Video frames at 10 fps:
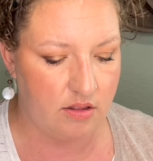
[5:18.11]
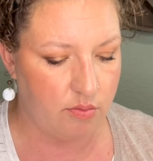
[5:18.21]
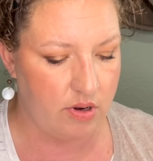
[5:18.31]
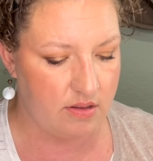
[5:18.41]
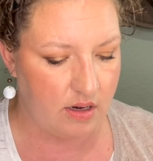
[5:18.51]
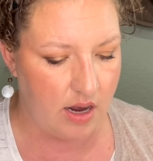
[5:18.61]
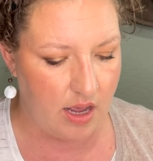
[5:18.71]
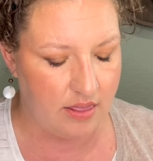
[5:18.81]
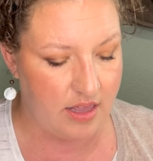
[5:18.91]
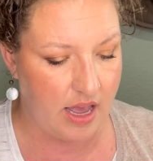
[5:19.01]
The reason
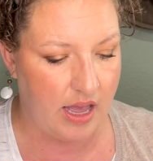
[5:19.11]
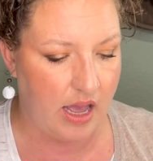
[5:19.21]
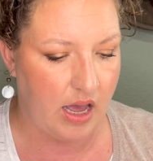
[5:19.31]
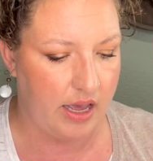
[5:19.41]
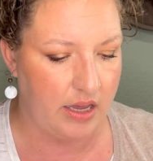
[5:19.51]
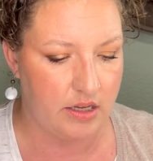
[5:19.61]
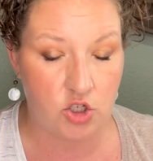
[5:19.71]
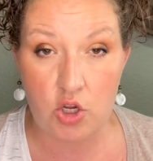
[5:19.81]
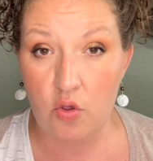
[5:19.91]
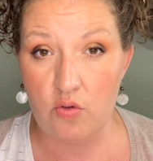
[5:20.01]
that I
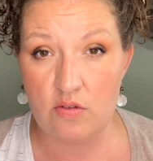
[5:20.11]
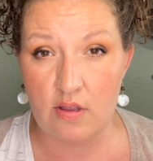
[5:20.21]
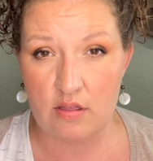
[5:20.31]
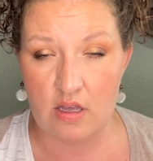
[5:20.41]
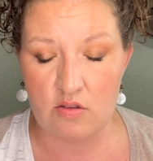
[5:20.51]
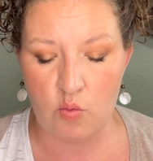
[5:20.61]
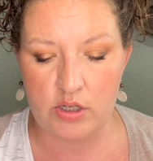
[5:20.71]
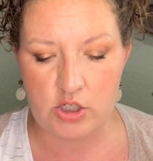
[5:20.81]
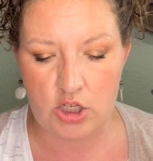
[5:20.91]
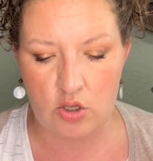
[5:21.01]
chose this
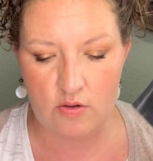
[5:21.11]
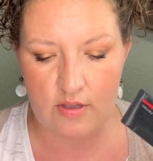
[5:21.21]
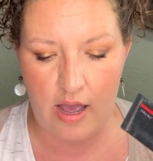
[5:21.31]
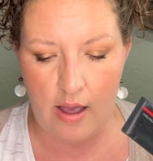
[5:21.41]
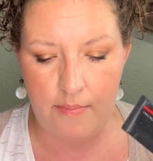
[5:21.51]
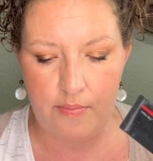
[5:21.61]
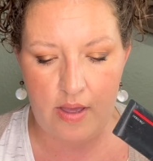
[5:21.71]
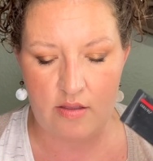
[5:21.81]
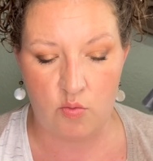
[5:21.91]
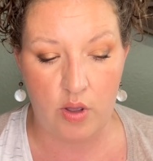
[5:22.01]
one to use up
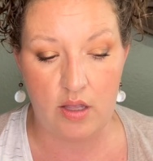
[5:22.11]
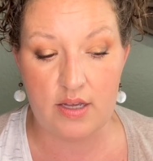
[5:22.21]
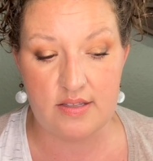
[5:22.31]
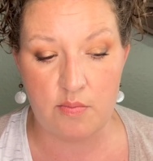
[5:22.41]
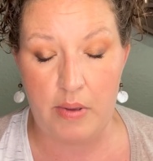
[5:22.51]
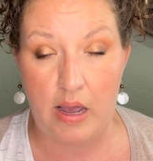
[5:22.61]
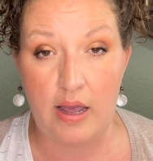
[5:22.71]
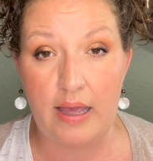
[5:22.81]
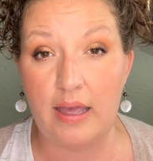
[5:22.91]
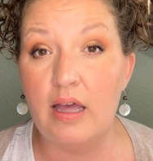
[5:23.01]
as well as
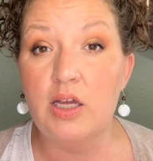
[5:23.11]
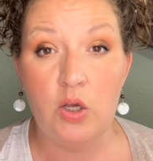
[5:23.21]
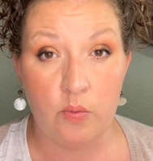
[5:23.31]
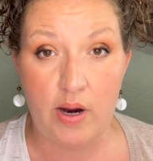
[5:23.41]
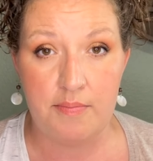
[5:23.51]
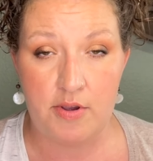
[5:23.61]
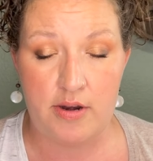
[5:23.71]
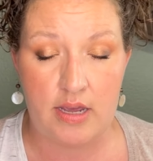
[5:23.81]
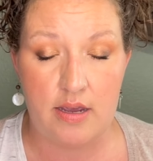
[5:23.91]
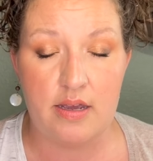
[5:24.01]
my Rare
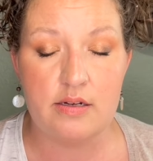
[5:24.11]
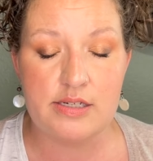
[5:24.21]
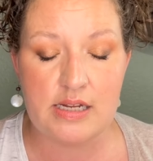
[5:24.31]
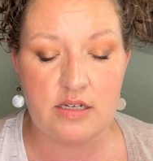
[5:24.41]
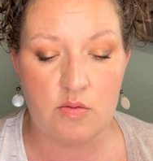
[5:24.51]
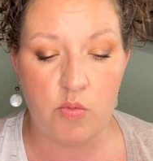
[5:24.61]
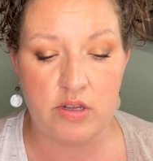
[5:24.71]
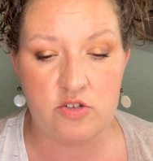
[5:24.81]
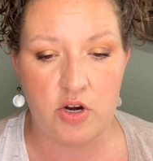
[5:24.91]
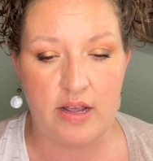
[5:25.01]
Beauty Tinted
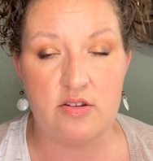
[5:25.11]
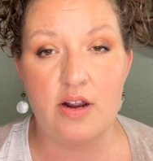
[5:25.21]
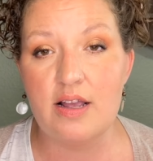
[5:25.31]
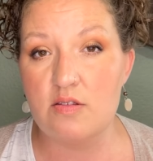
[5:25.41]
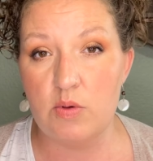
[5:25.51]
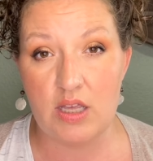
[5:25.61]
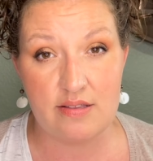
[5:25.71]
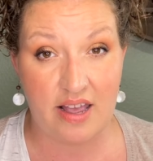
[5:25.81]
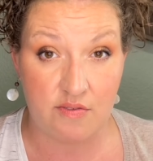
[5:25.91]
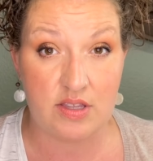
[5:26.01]
Moisturizer is because
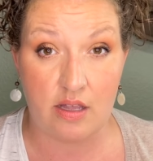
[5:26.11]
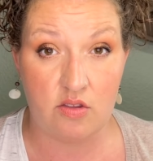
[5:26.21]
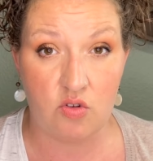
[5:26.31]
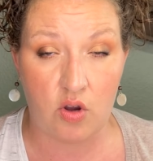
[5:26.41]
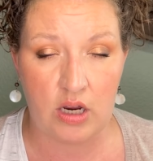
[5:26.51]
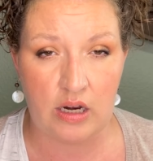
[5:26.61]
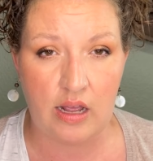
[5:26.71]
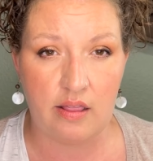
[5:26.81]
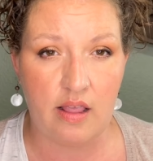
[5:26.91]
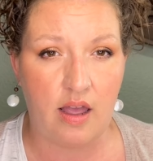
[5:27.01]
they have sunscreen
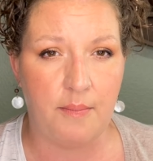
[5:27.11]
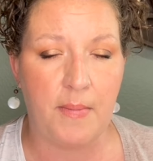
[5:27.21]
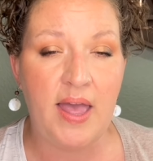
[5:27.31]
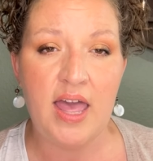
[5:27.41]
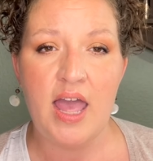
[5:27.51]
in them